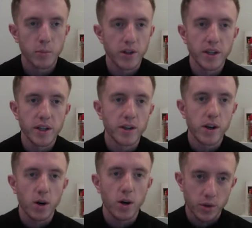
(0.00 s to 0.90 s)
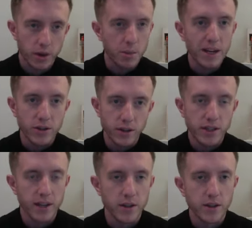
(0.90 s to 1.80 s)
You need to know your metrics,
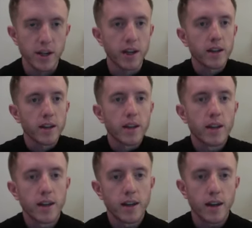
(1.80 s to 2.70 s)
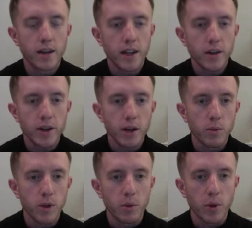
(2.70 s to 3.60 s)
as you're saying. And the other thing I
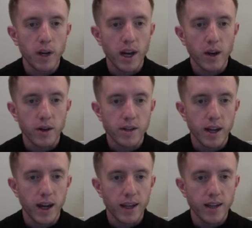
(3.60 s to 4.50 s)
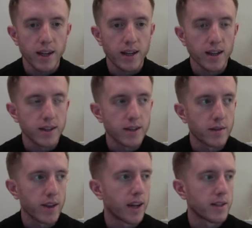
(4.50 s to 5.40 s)
want to point out, because I get this,
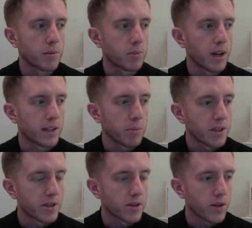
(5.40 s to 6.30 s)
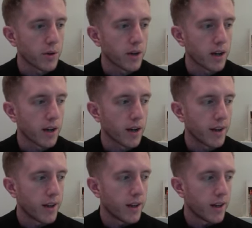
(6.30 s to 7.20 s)
if as a business owner,
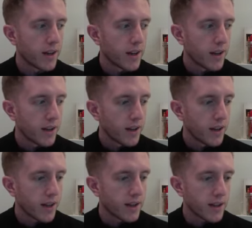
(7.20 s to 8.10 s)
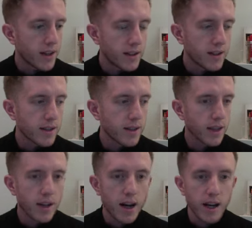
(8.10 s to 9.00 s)
it's easy to
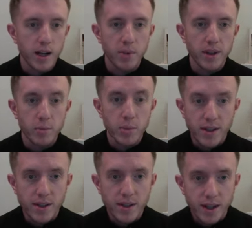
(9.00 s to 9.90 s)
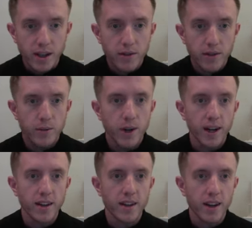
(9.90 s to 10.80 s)
get caught up in the busy stuff,
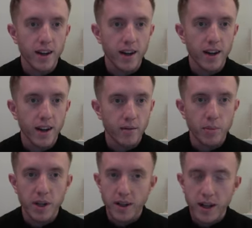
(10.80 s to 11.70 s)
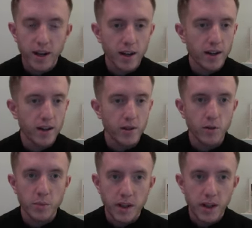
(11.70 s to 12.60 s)
right? And I've been there,
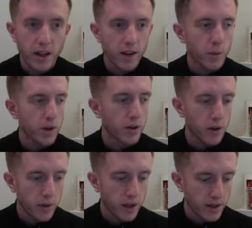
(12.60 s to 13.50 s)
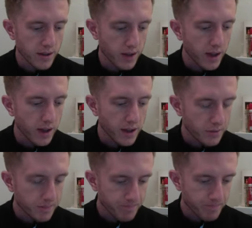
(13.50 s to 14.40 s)
you've been there, we all know this.
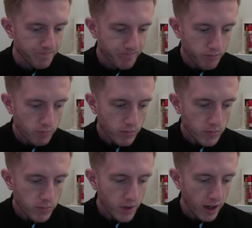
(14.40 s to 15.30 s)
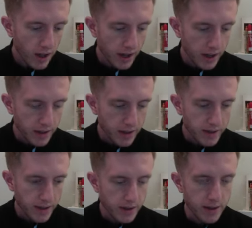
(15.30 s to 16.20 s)
And
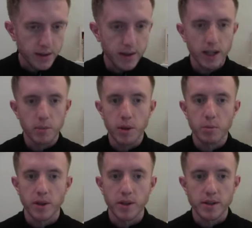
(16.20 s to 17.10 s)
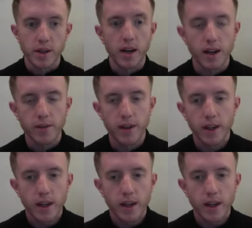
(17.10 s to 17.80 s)
it's easy to kind of maybe put this off.